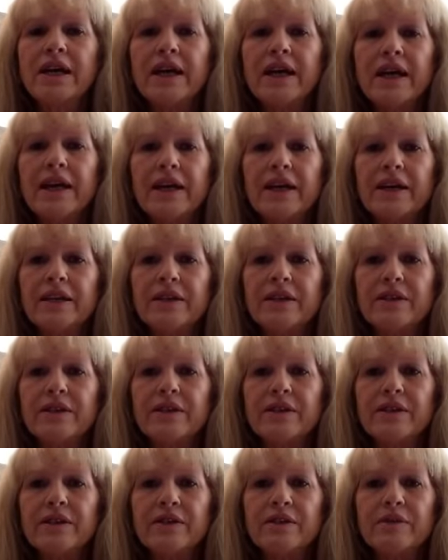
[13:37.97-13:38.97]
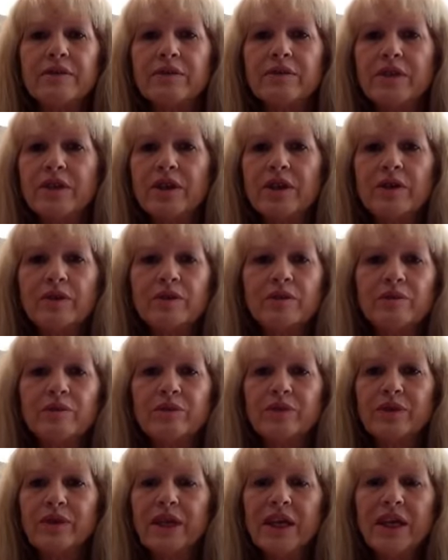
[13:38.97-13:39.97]
and, you know,
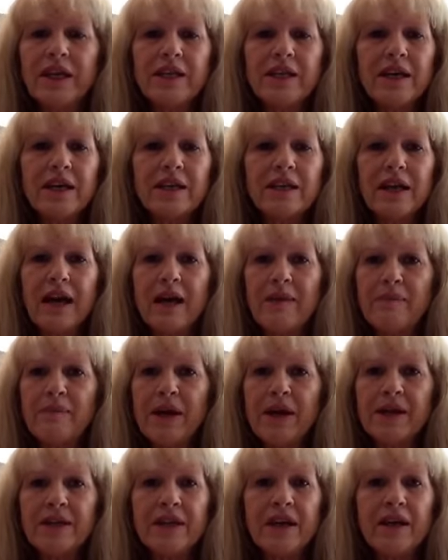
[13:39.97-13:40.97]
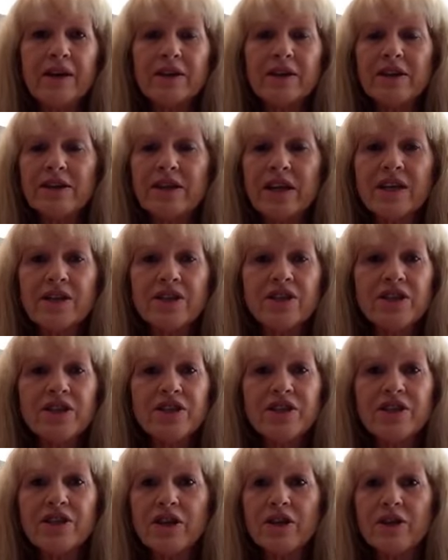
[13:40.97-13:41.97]
getting that lap band out, because I
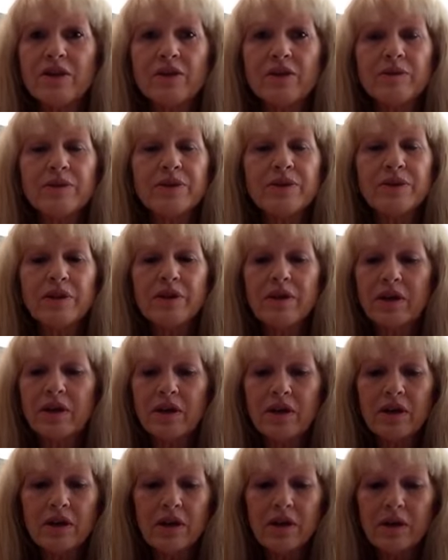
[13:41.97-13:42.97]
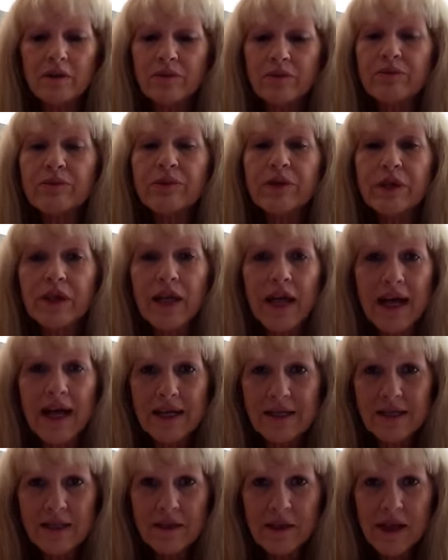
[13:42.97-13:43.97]
just know it was a real
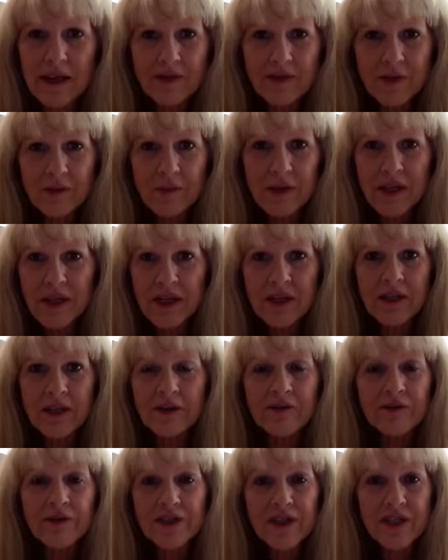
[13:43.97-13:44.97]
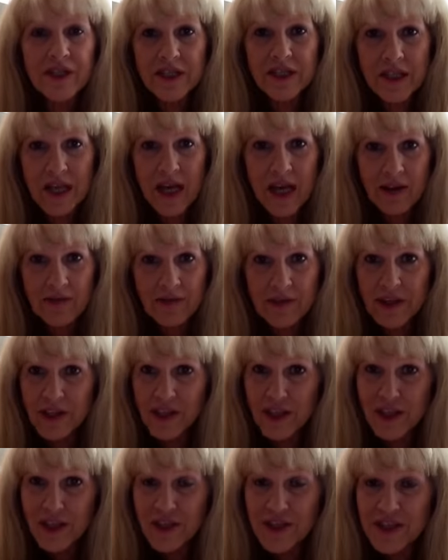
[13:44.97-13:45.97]
hassle after being in there for 6.5
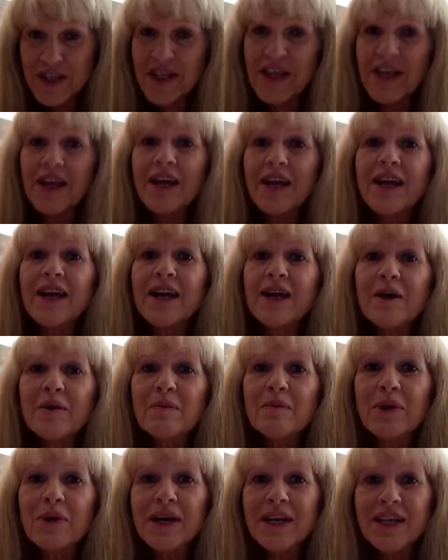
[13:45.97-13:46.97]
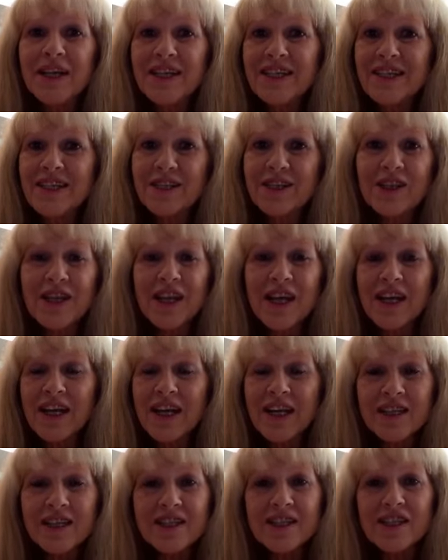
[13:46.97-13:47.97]
years. But he did an
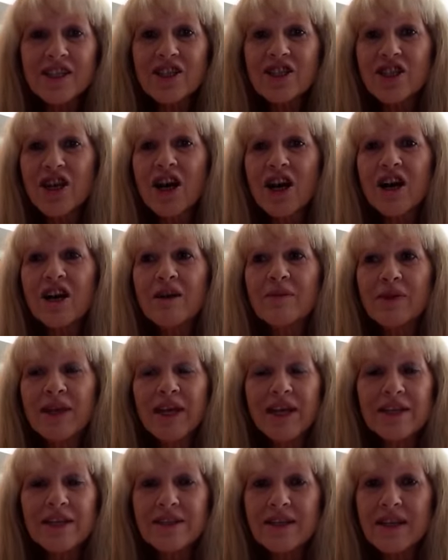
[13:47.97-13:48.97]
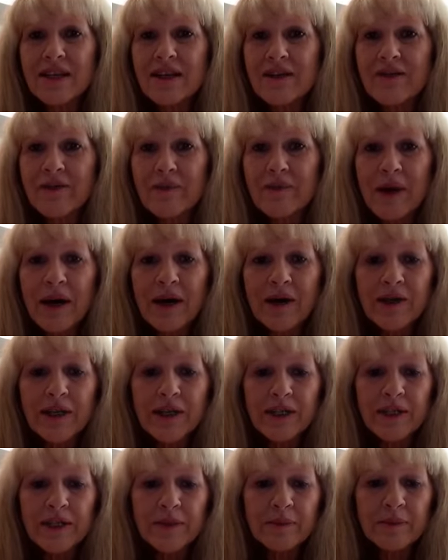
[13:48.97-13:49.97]
excellent job. I can't say enough about
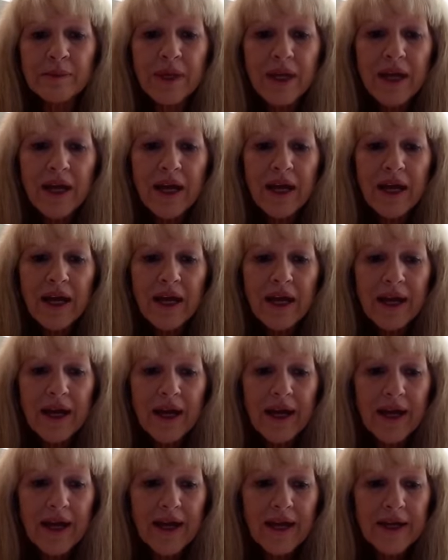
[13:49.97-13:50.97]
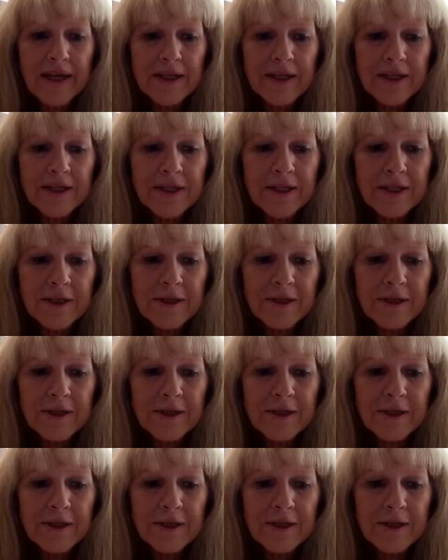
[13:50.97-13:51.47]
him. And,